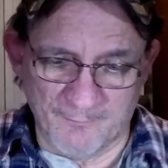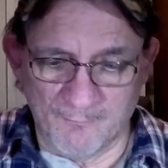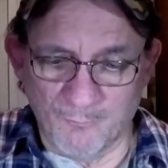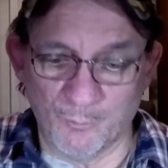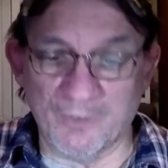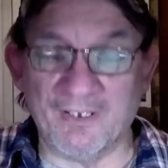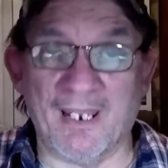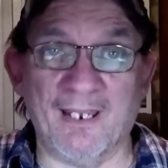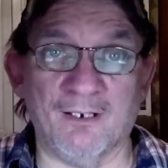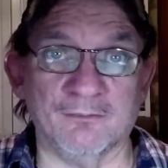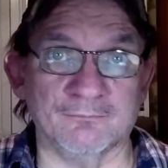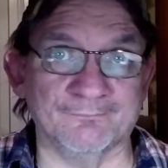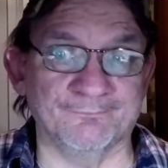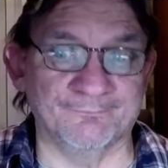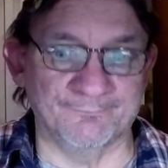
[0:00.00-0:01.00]
without
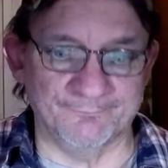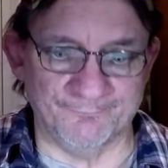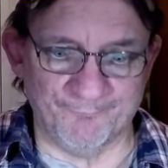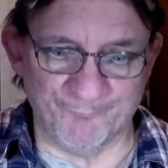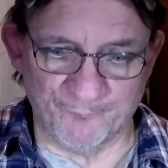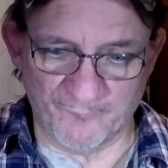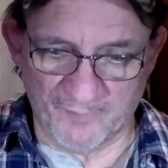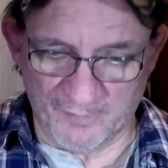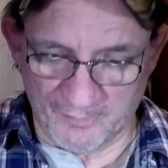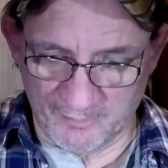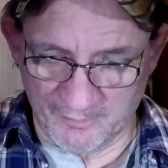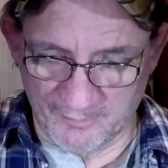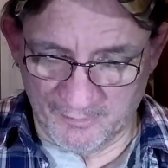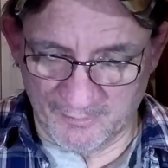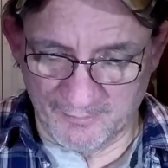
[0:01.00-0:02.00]

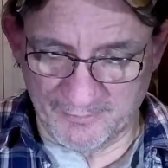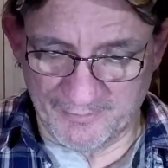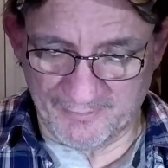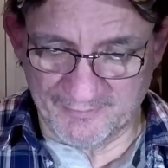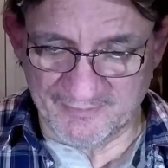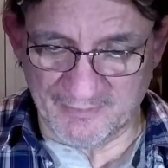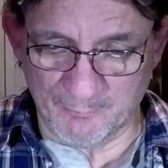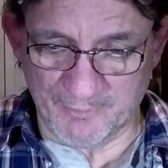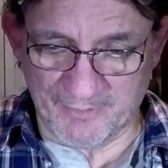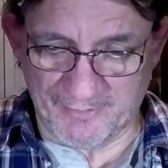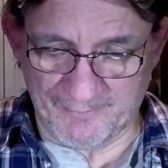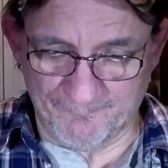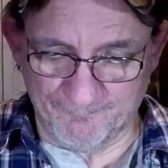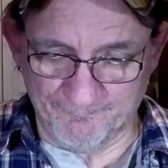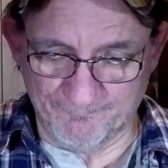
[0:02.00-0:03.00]
letting some of
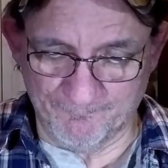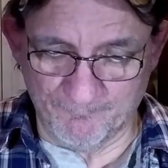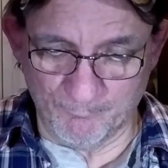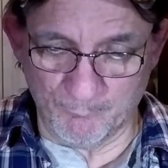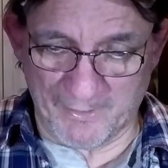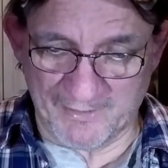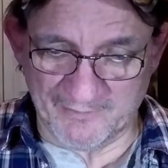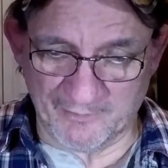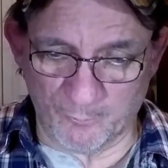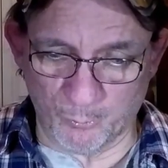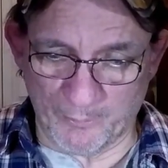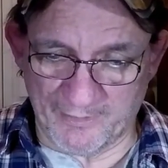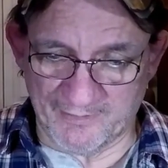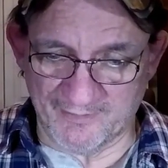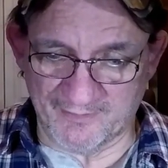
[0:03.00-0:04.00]
that magic
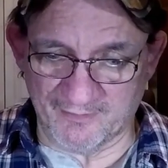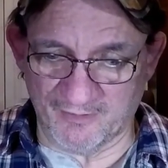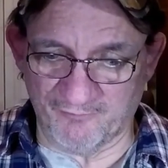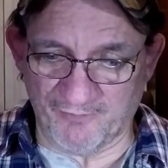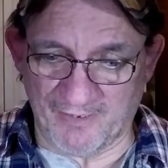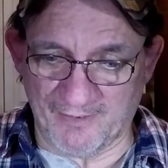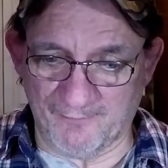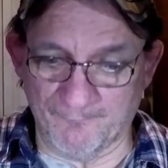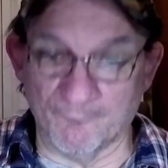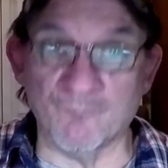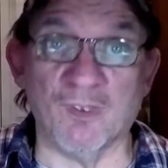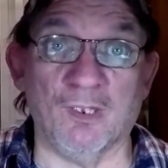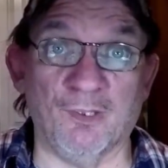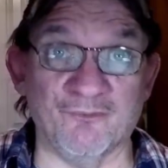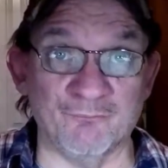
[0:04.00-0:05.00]
red stuff out
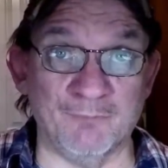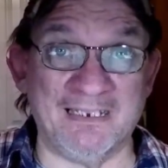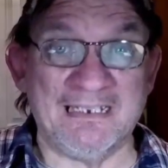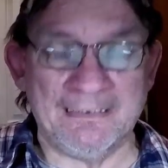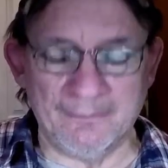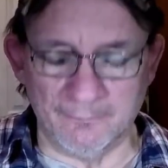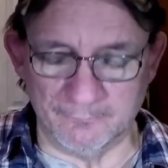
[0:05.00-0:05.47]
of me.